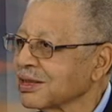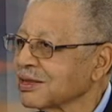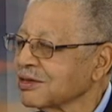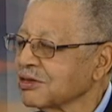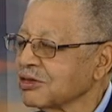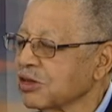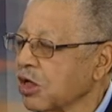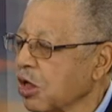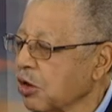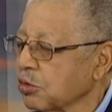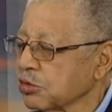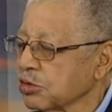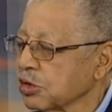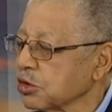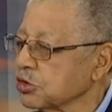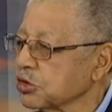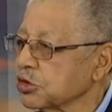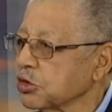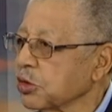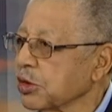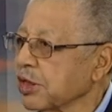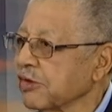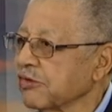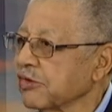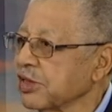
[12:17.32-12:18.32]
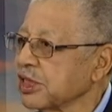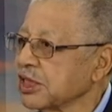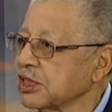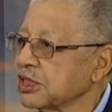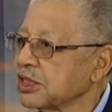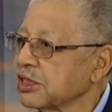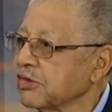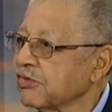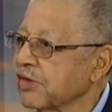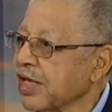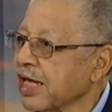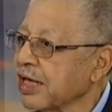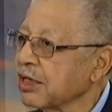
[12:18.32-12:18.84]
No, there's no
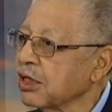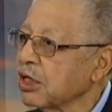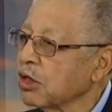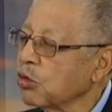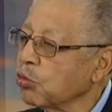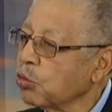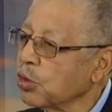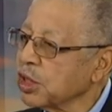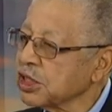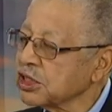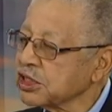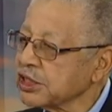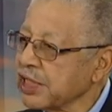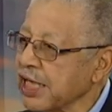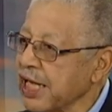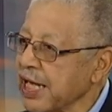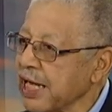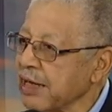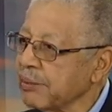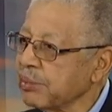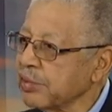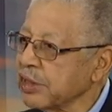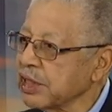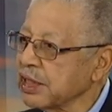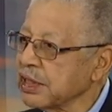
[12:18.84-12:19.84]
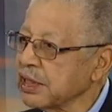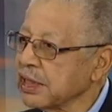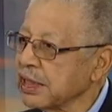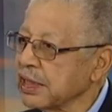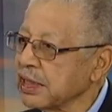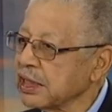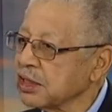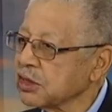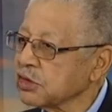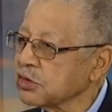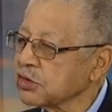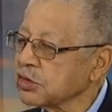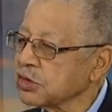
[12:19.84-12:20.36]
evidence of that. What is happening
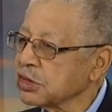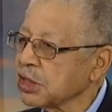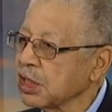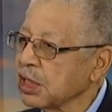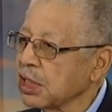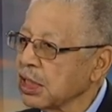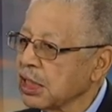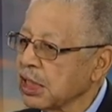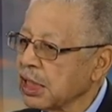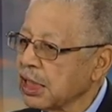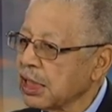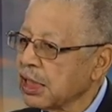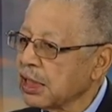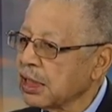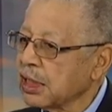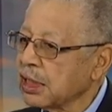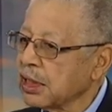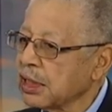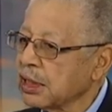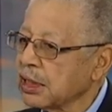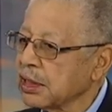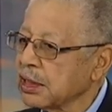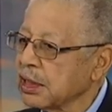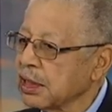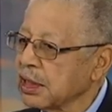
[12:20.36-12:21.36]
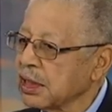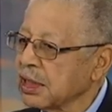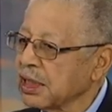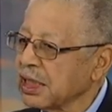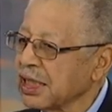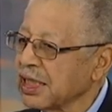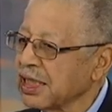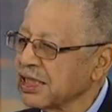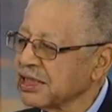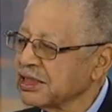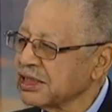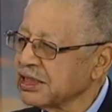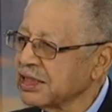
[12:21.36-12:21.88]
is
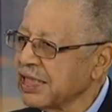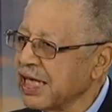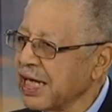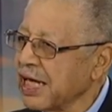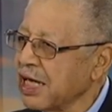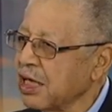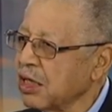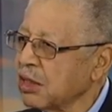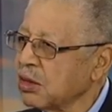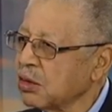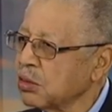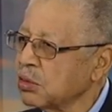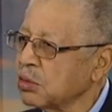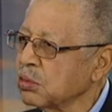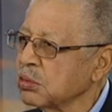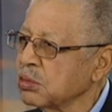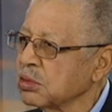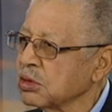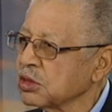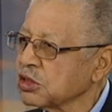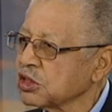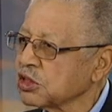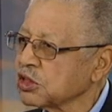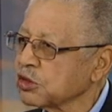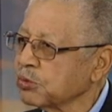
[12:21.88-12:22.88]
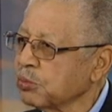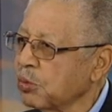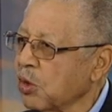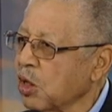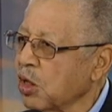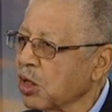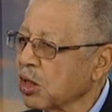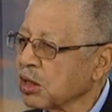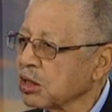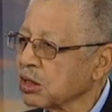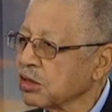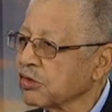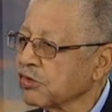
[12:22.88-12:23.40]
it's now
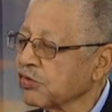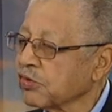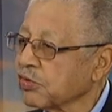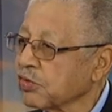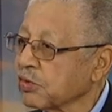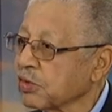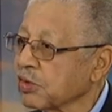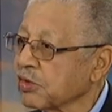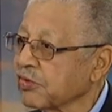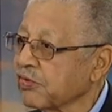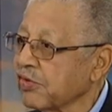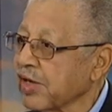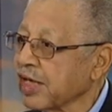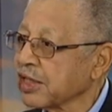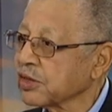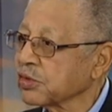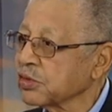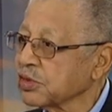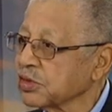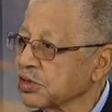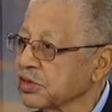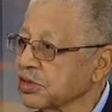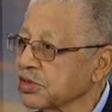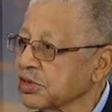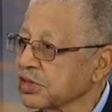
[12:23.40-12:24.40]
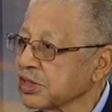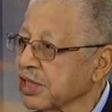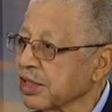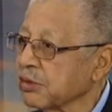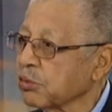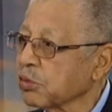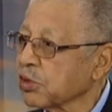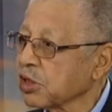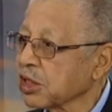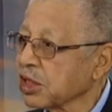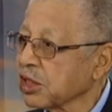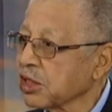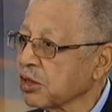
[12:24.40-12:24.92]
smart for a factory to say
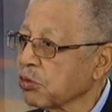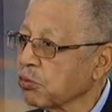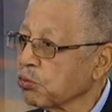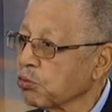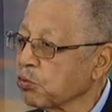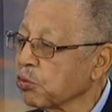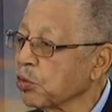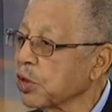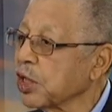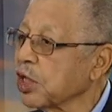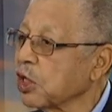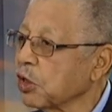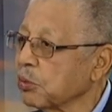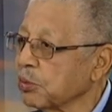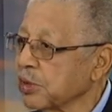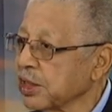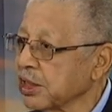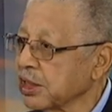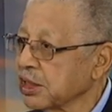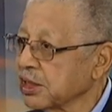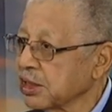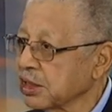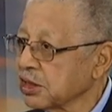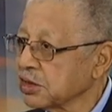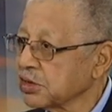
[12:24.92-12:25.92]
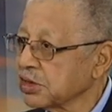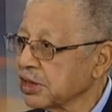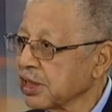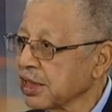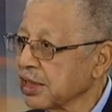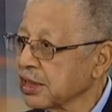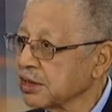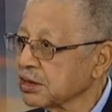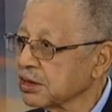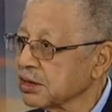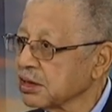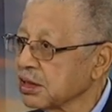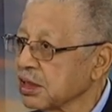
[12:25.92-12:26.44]
we're reopening in the
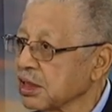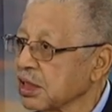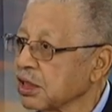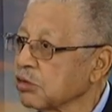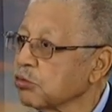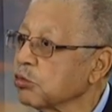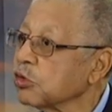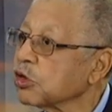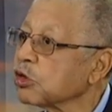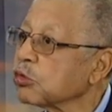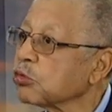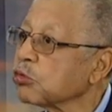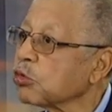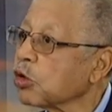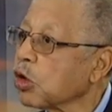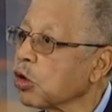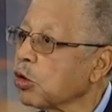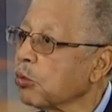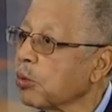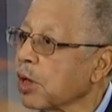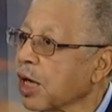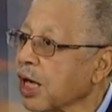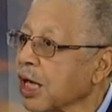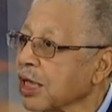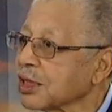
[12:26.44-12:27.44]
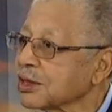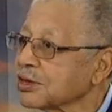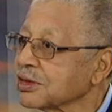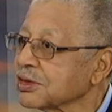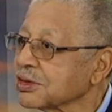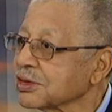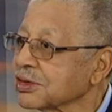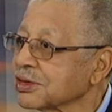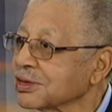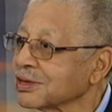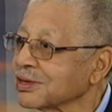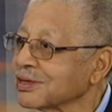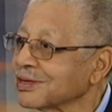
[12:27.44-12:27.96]
States with robots.